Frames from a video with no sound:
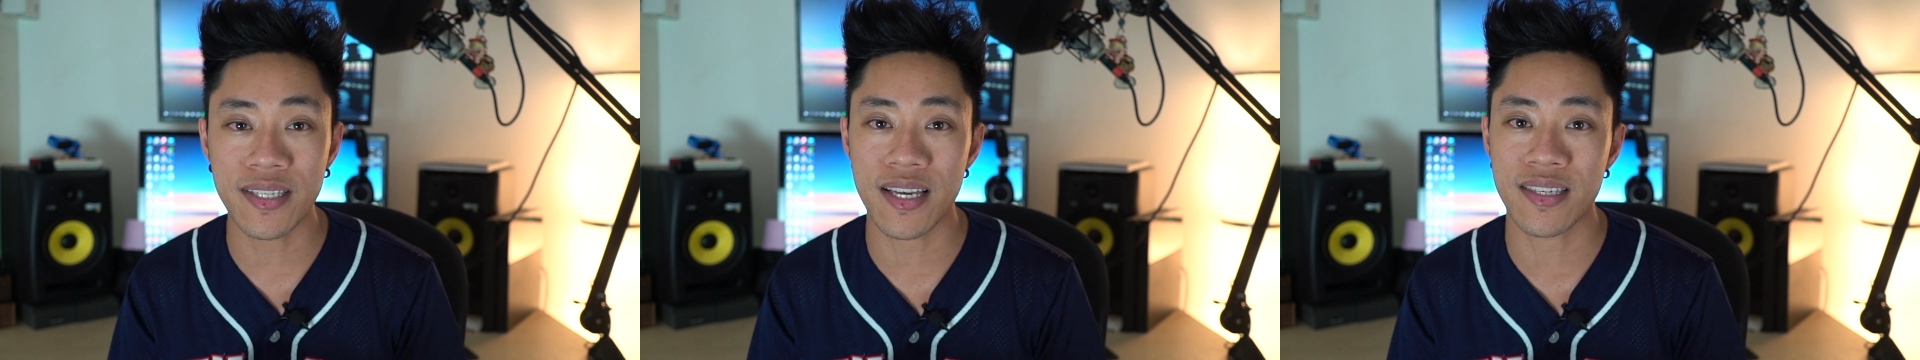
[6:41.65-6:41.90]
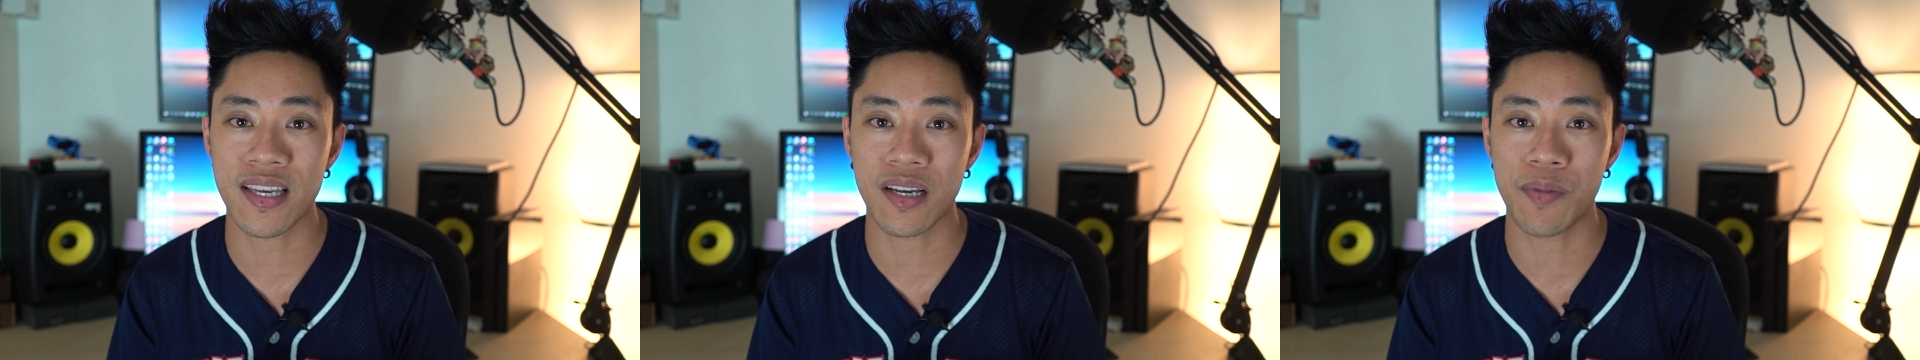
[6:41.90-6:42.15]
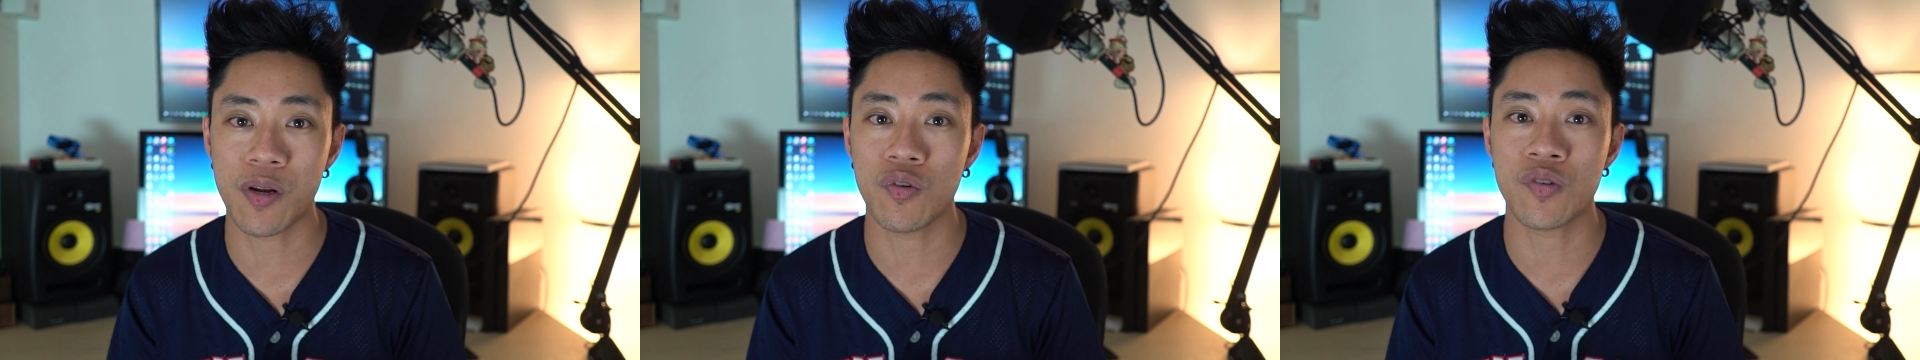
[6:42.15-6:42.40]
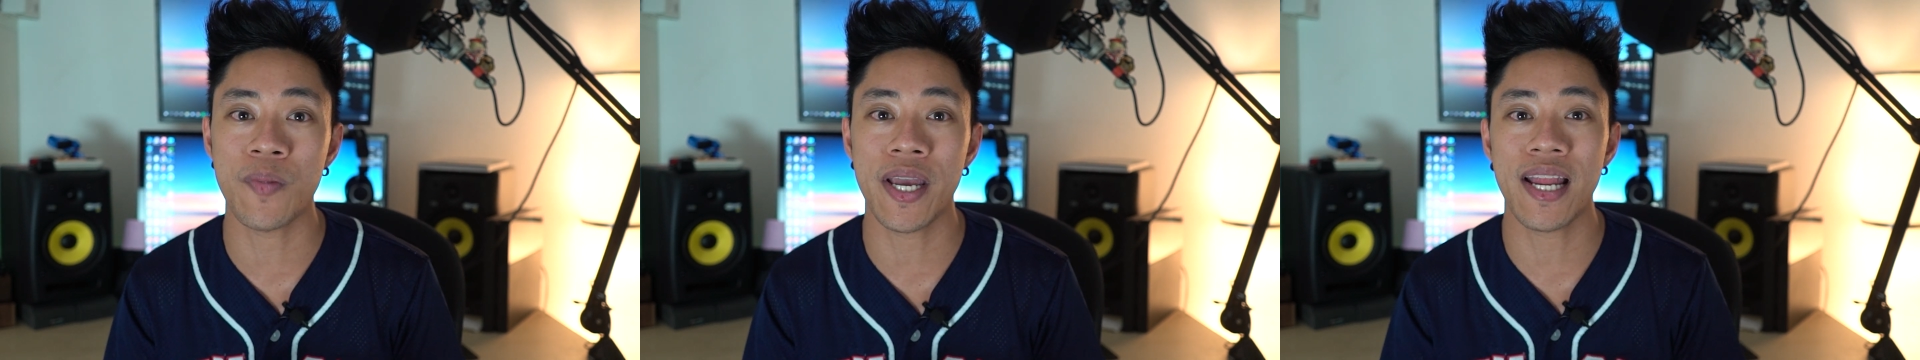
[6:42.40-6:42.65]
test segment
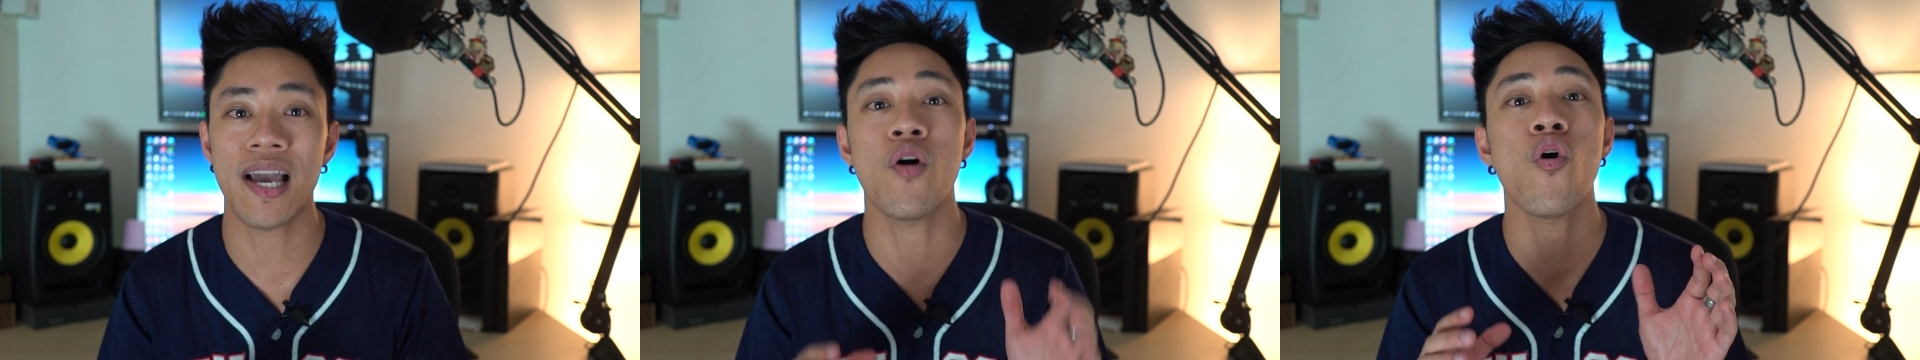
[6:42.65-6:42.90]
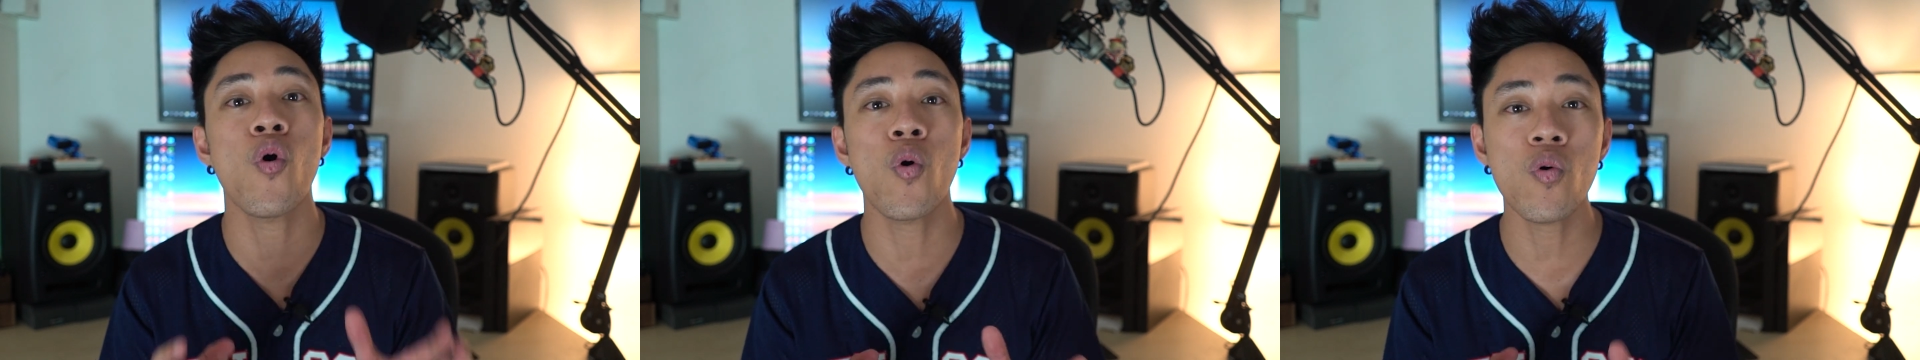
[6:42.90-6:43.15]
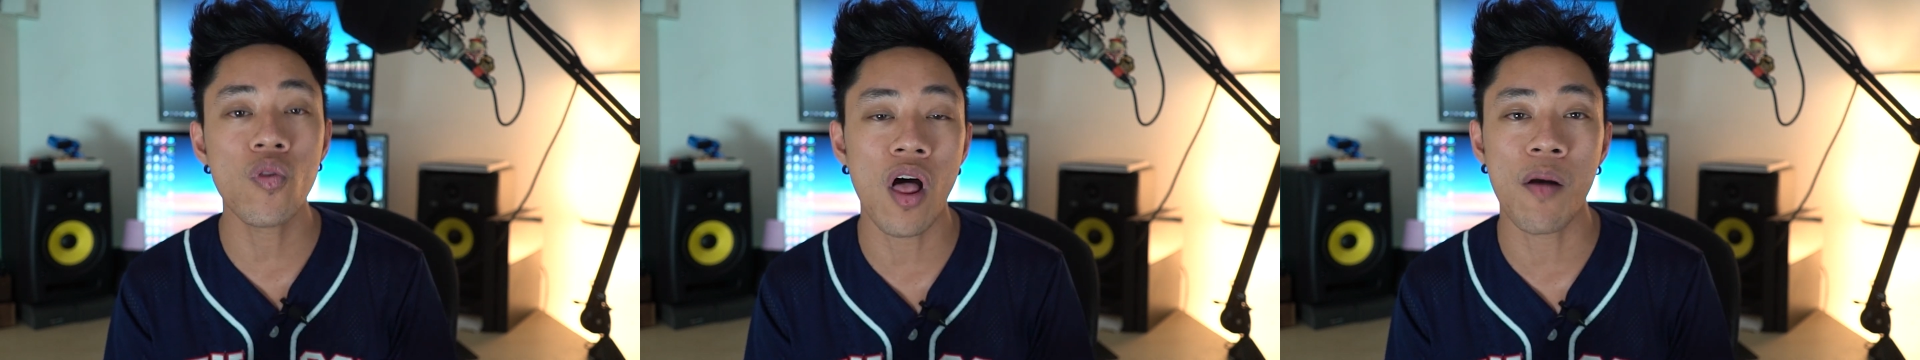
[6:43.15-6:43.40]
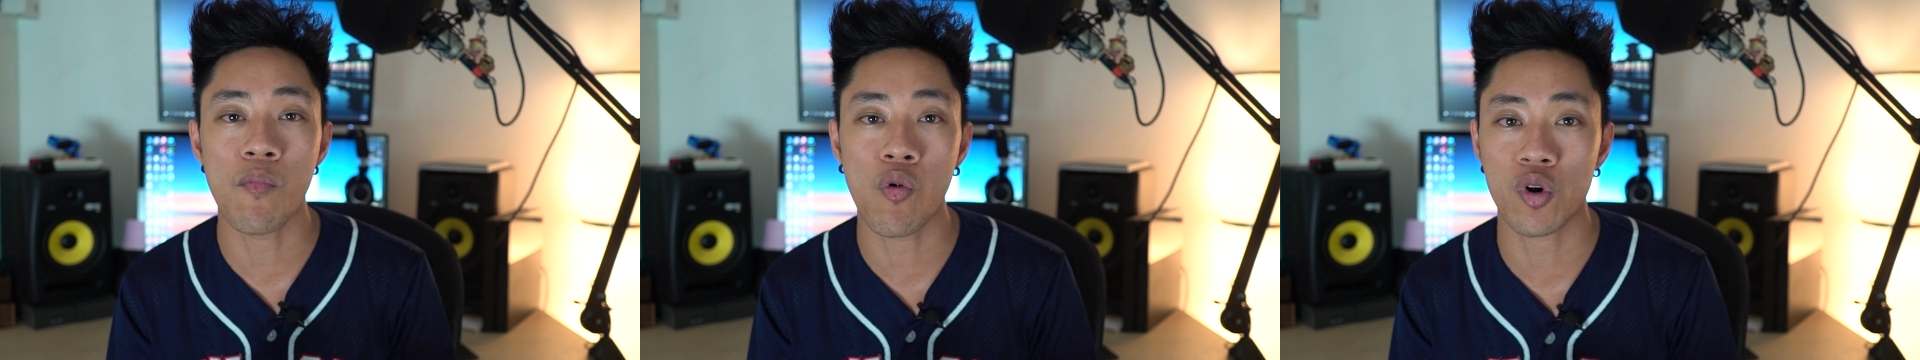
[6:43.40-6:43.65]
was made a whole
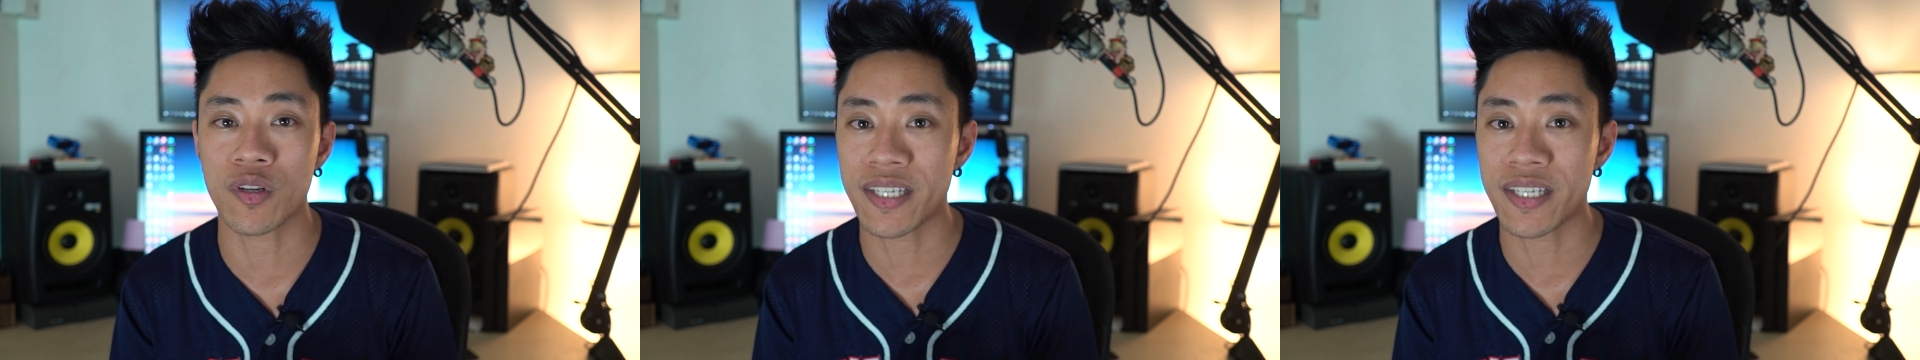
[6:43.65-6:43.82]
lot more